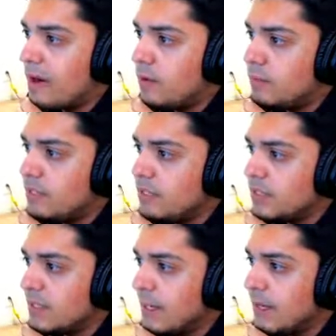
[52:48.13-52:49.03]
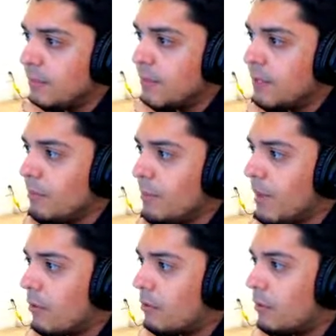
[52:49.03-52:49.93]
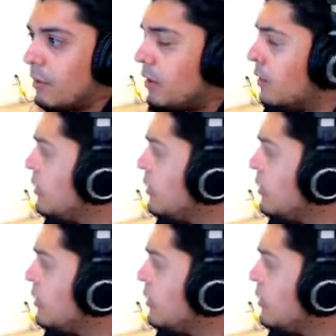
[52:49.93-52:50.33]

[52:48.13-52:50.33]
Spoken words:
much time they can be powered on.